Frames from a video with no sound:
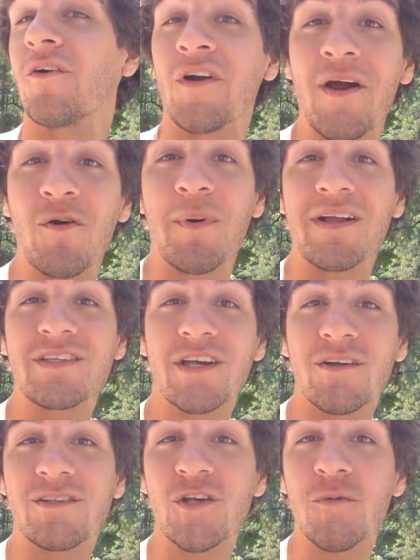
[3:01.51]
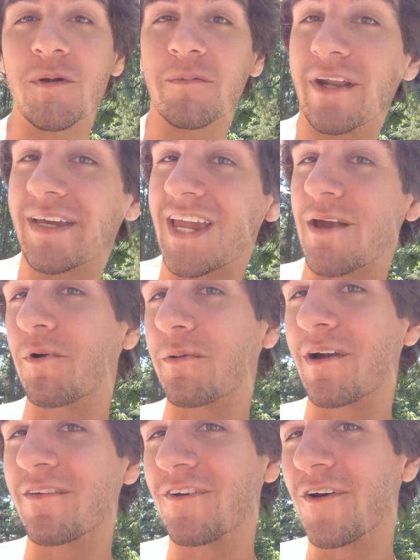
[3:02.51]
All right, we're about to go tubing, but I can't
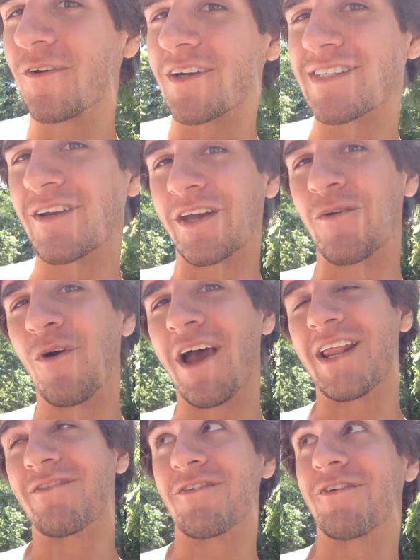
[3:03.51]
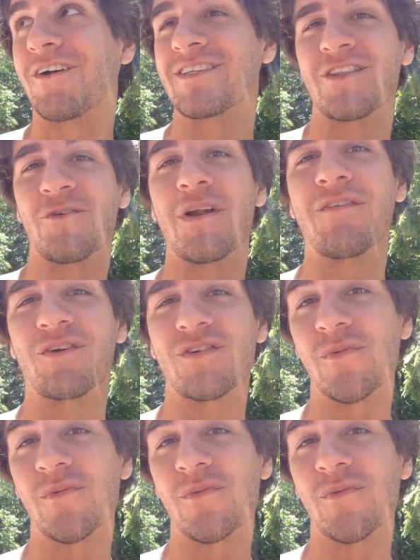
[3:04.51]
bring my phone because it'll get wet if it falls in the river.